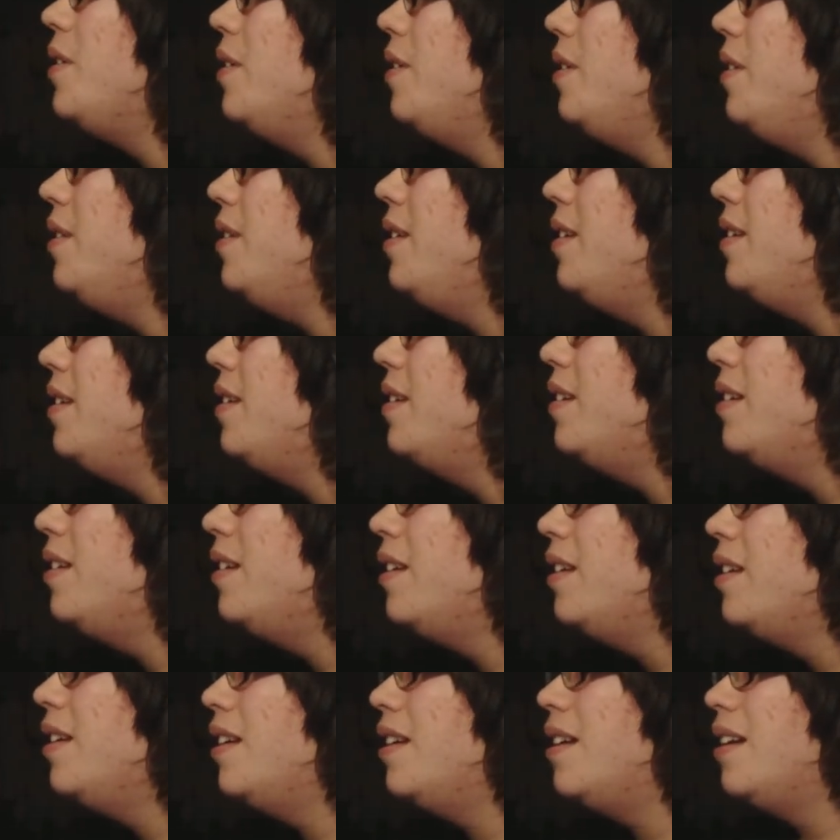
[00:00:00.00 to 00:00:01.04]
good.
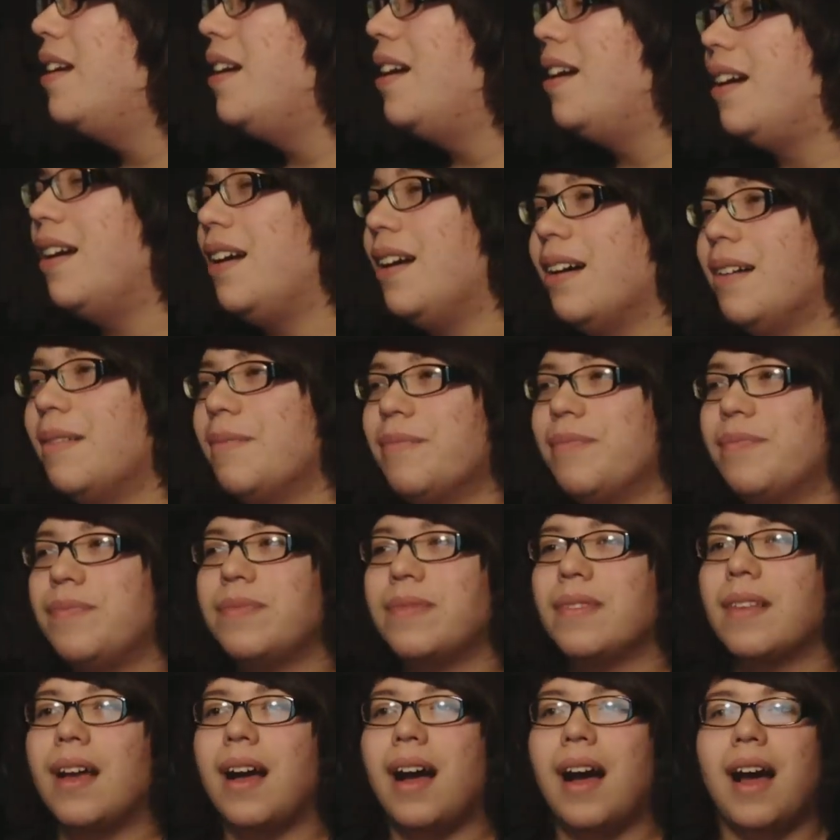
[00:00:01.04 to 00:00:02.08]
Um,
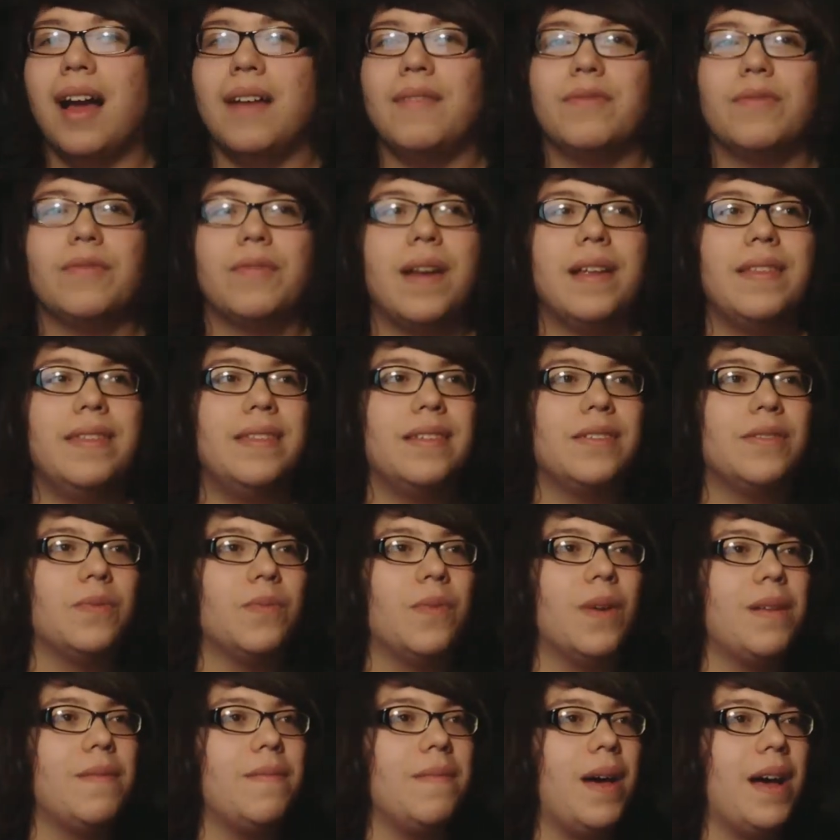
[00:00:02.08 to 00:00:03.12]
I've read this
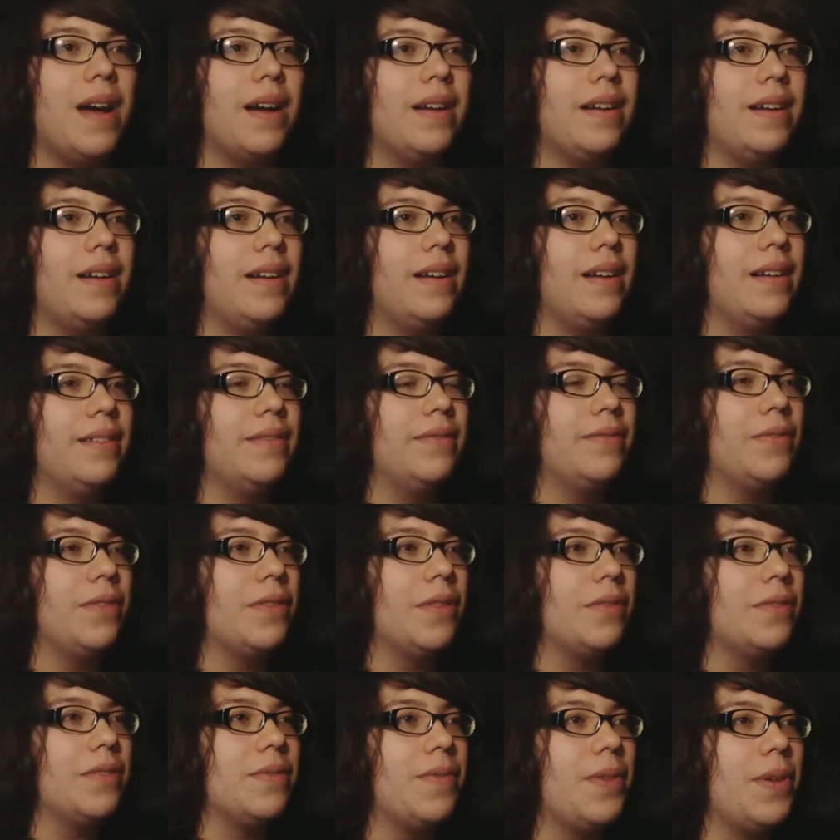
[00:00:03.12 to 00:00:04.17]
one manga. For
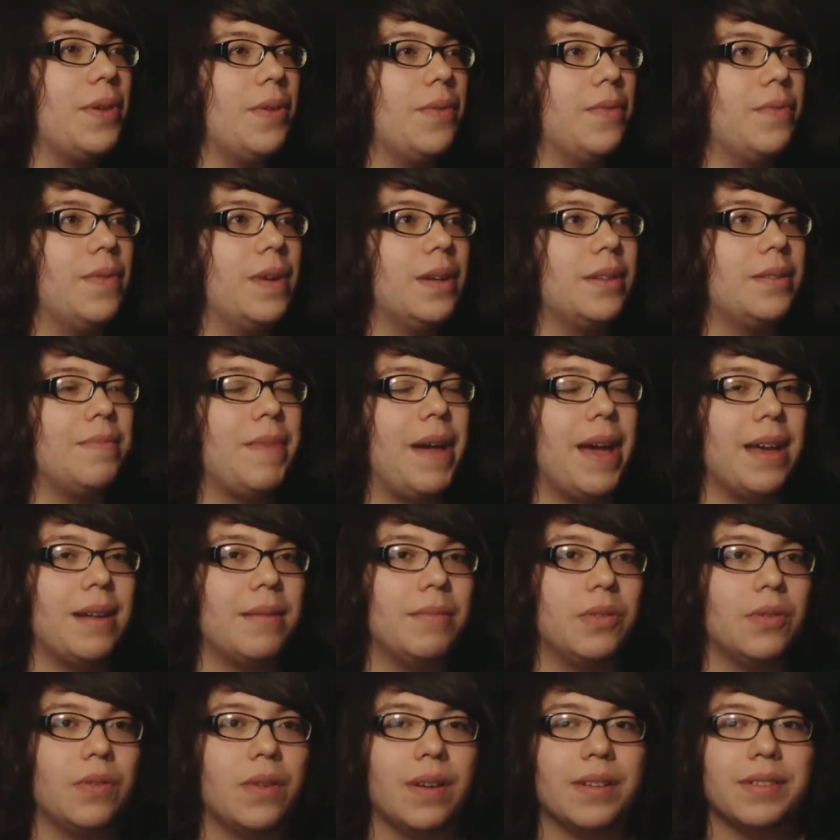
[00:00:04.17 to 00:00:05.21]
those of you who've watched my
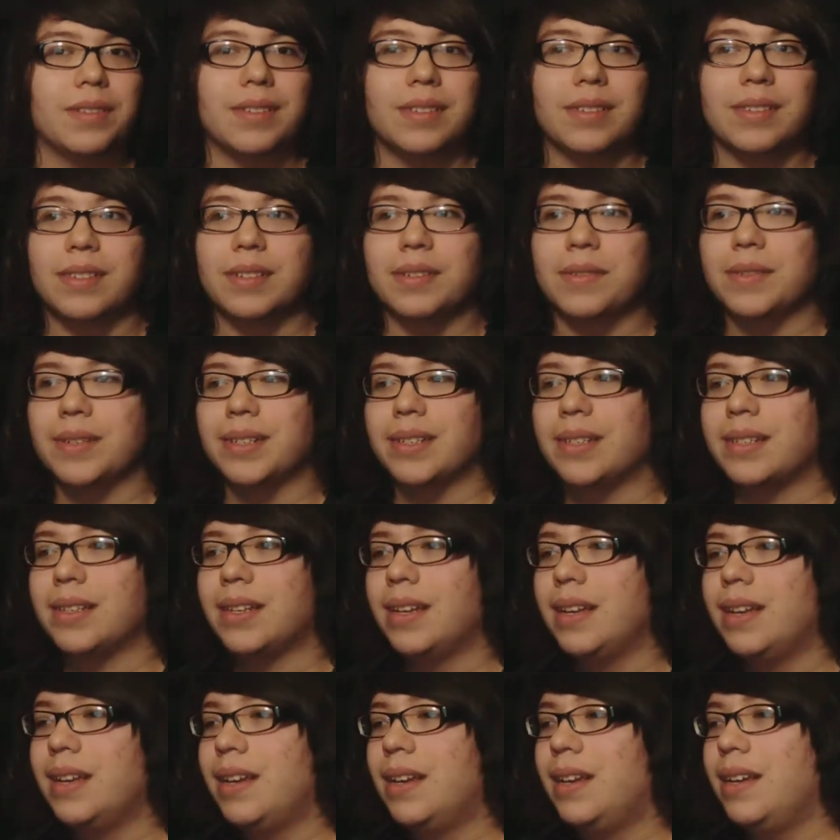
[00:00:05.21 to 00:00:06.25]
Animal Crossing series,
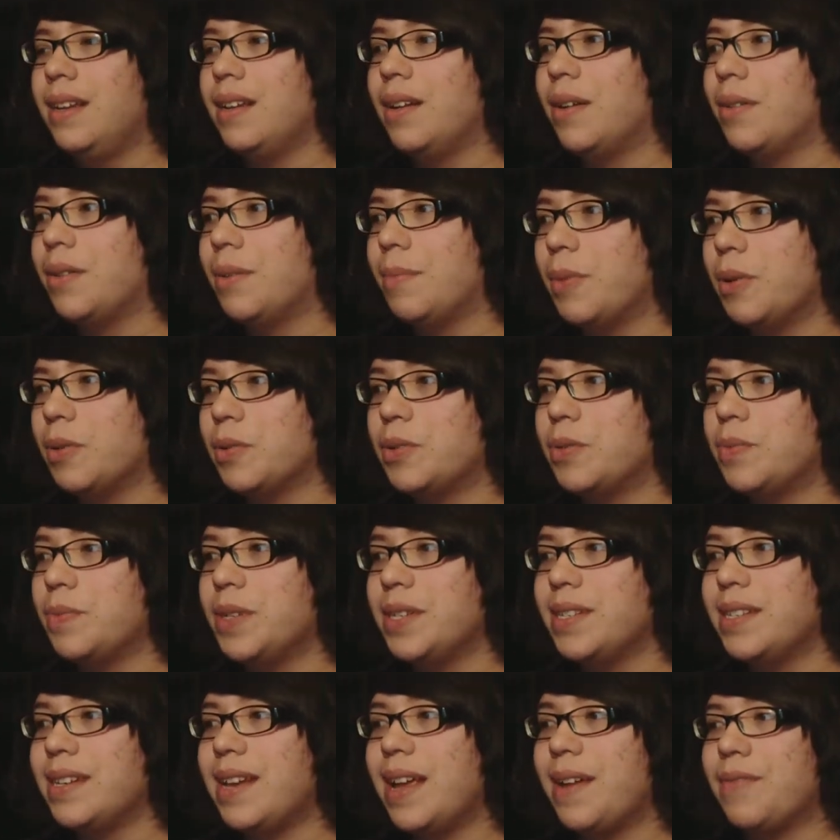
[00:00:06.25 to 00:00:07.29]
you know the most
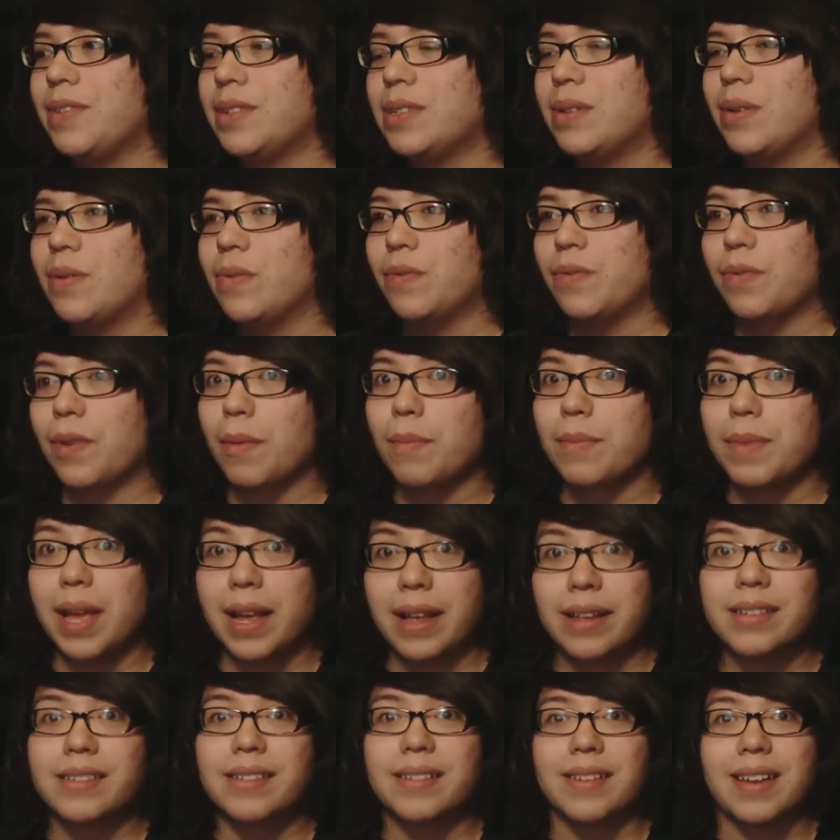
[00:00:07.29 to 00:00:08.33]
recent episode from
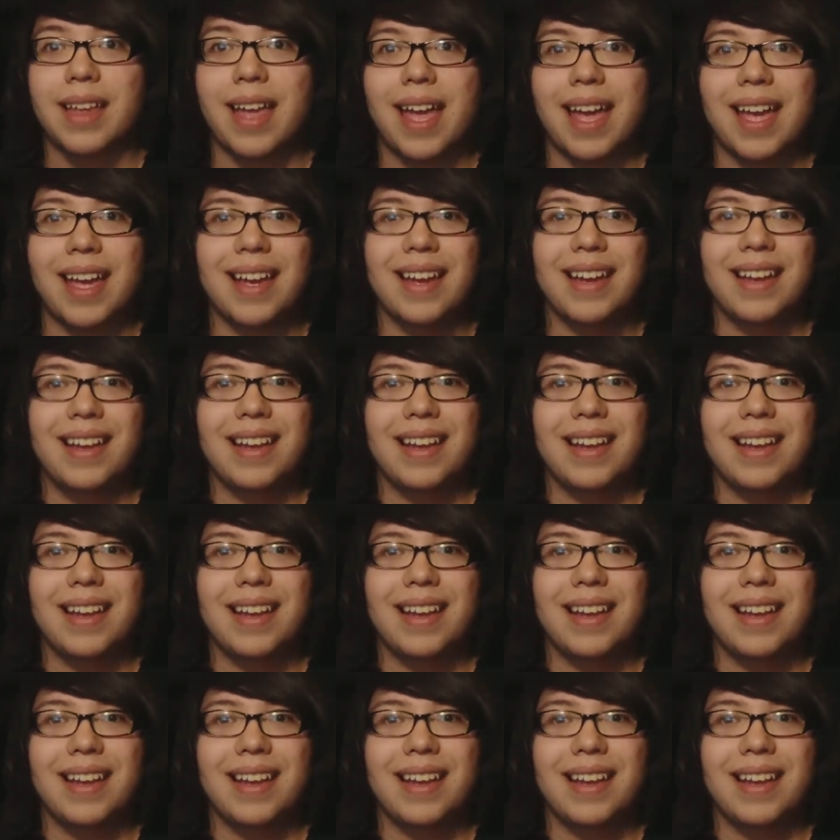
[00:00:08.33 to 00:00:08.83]
yesterday.